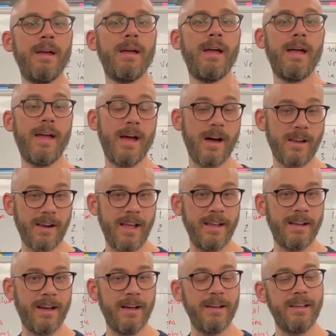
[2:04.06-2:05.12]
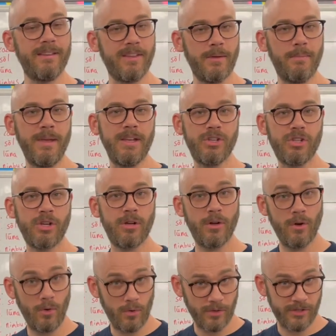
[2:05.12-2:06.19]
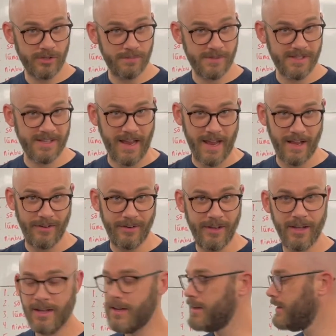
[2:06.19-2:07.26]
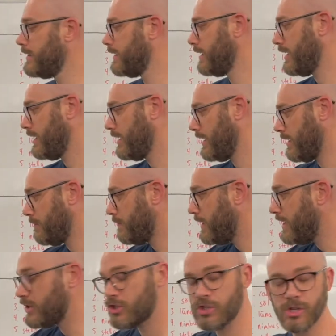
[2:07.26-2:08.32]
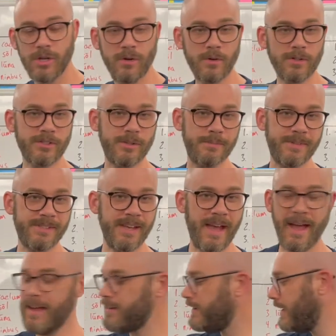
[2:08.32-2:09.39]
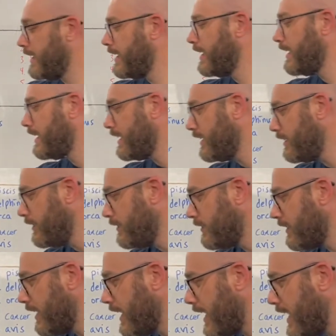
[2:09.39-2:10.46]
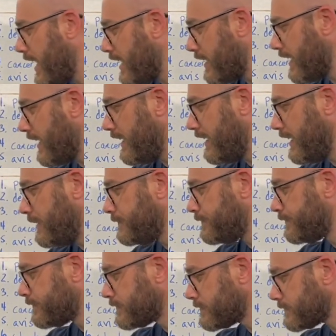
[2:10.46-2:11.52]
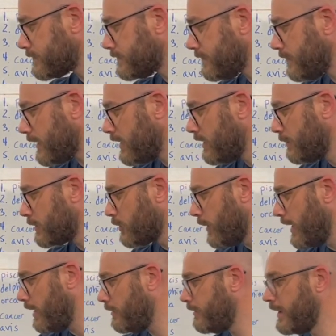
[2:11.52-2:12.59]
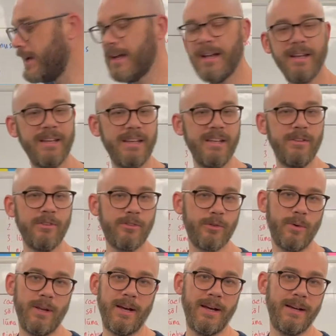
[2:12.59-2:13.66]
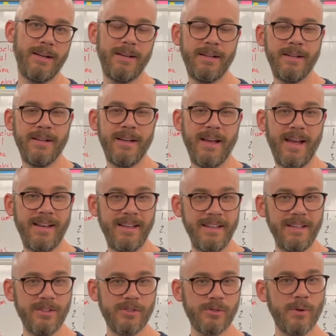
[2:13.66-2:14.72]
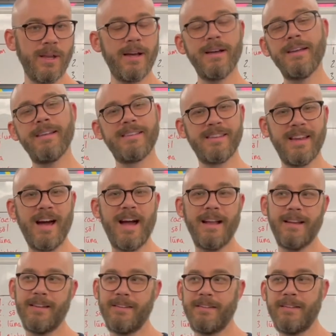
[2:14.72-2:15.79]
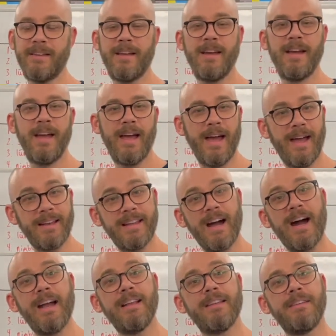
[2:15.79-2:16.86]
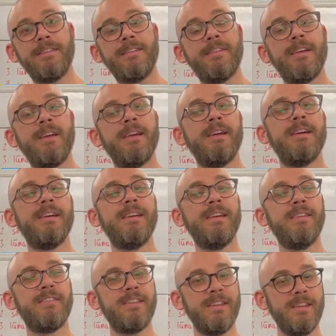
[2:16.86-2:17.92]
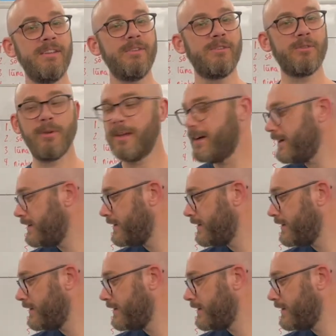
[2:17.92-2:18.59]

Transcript: A harena is a beach or some sand. A beach or some sand is a harena. Number 12, insula. An insula is an island. An island is an insula.